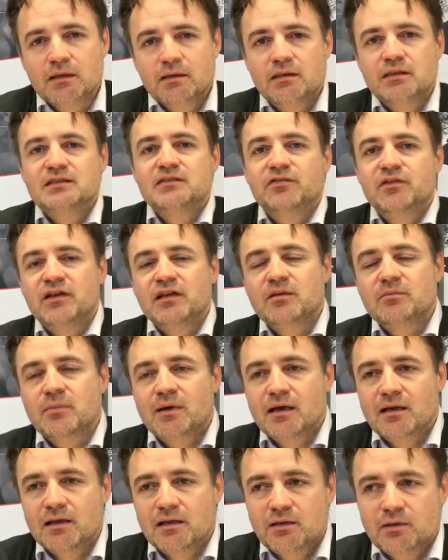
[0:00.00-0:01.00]
this filling
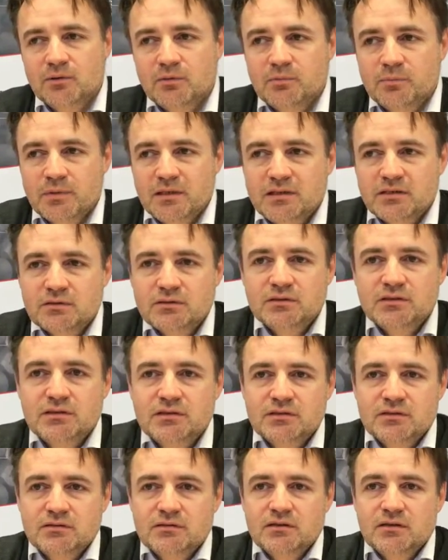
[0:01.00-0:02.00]
material,
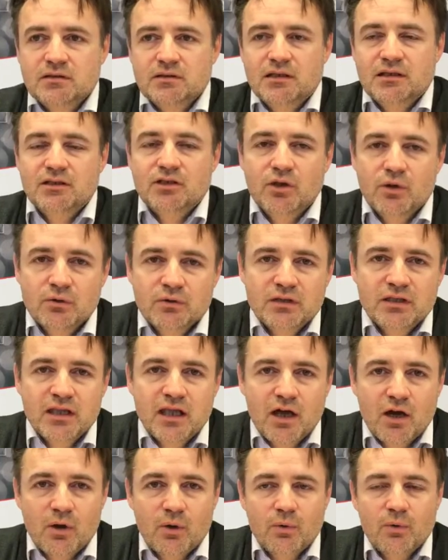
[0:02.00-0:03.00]
because they don't
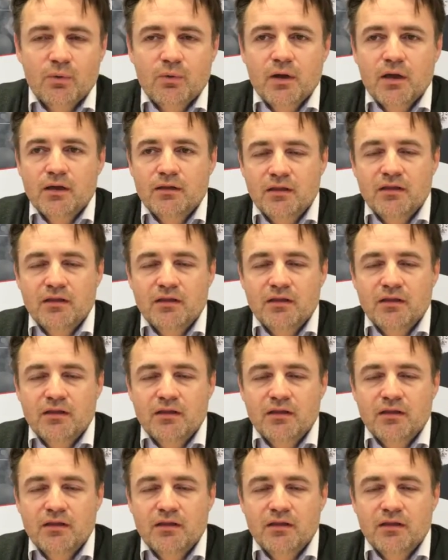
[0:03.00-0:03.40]
know,